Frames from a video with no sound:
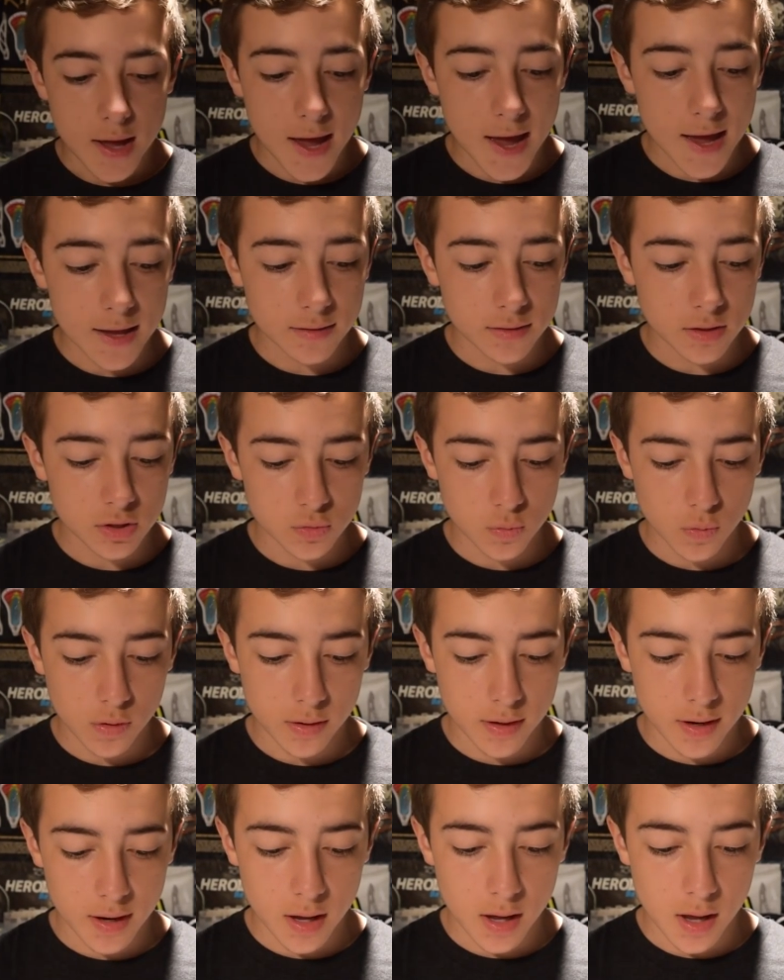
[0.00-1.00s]
And this
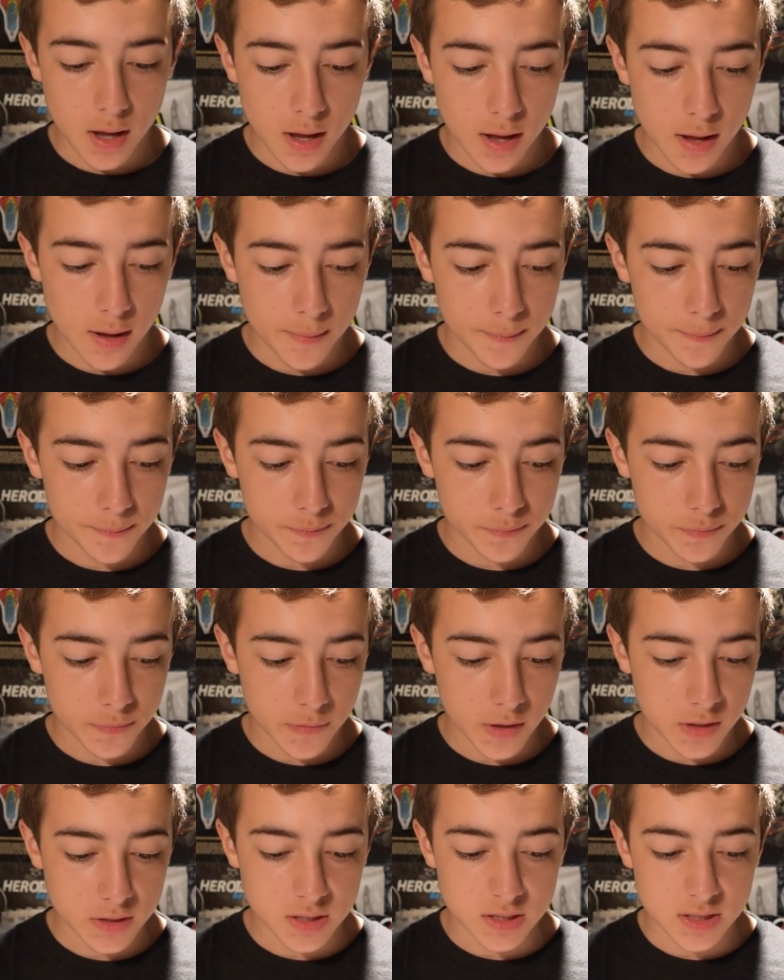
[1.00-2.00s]
one,
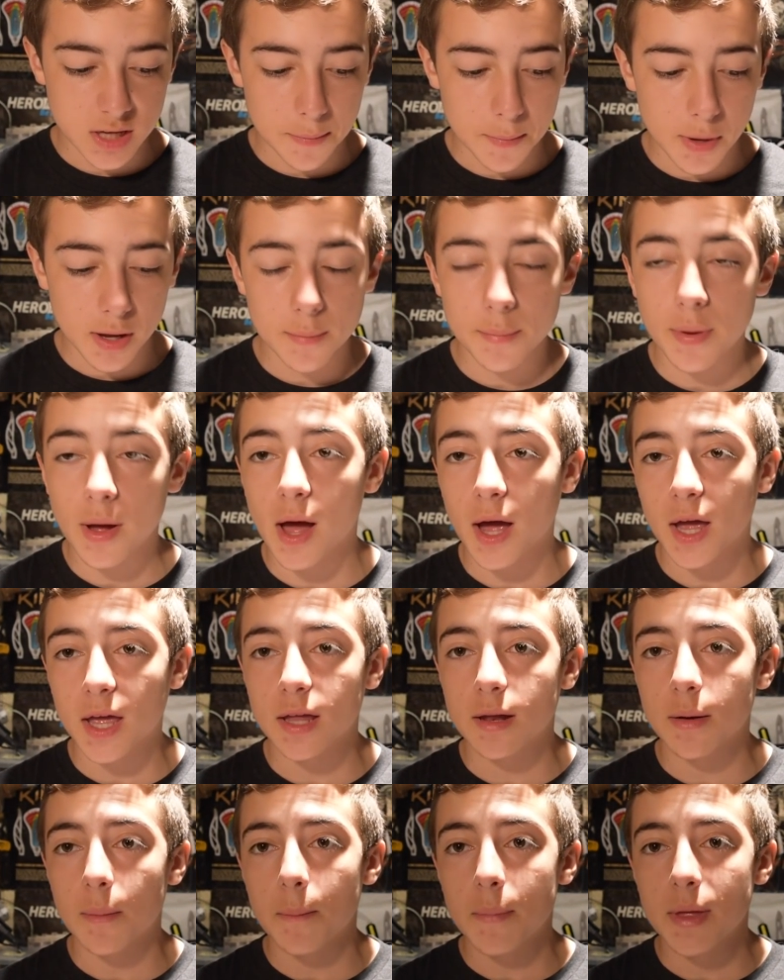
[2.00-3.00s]
it's the same kind of
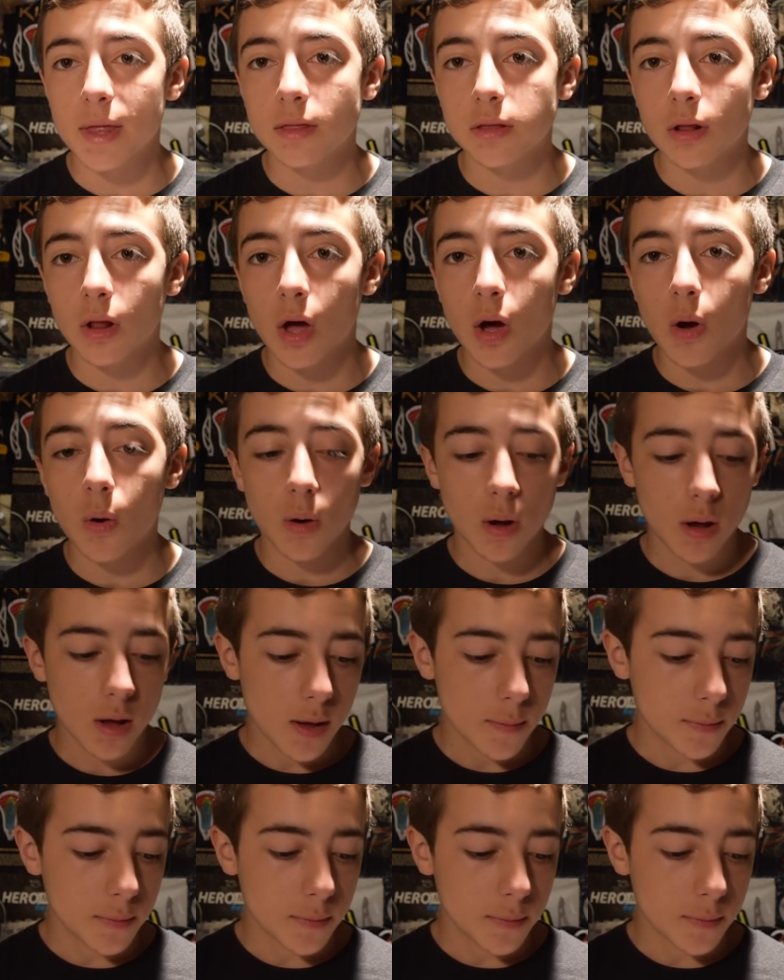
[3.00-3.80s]
pocket, mid-low.